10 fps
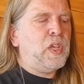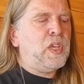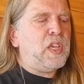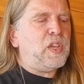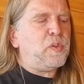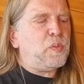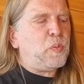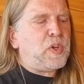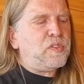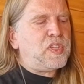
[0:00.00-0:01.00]
And
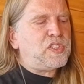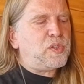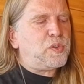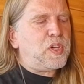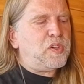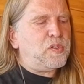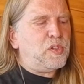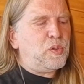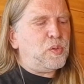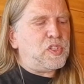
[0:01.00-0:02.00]
one of the things you're trying to
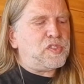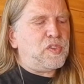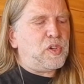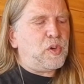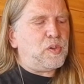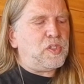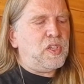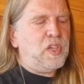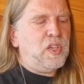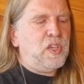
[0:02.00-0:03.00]
do is figure out,
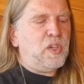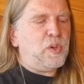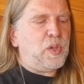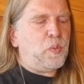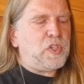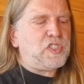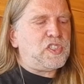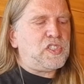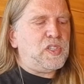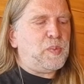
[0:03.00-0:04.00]
okay,
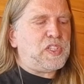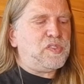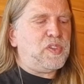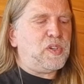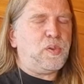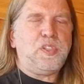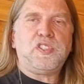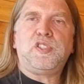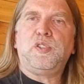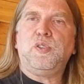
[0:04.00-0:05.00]
what's the best
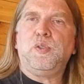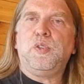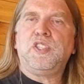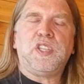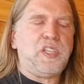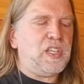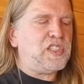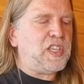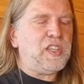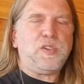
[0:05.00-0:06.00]
fingerings to do these in? And it's
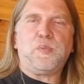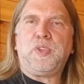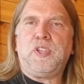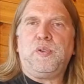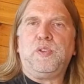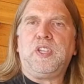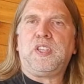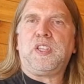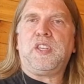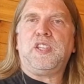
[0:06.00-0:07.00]
not that you're going to play a whole lick
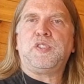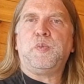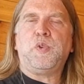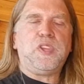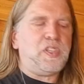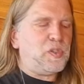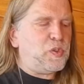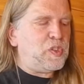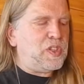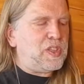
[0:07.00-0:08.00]
like that. It's more
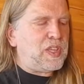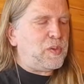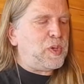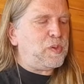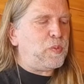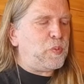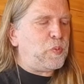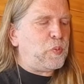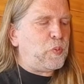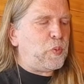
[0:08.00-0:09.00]
that way,
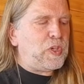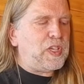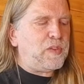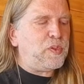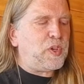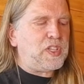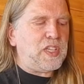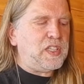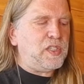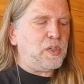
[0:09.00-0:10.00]
whenever you're on
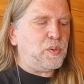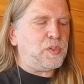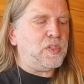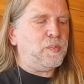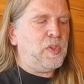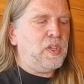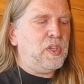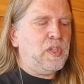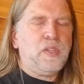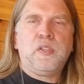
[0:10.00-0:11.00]
any note,
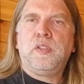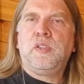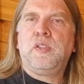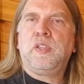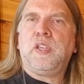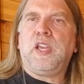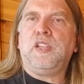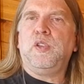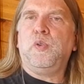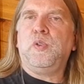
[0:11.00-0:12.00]
I
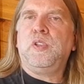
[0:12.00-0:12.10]
know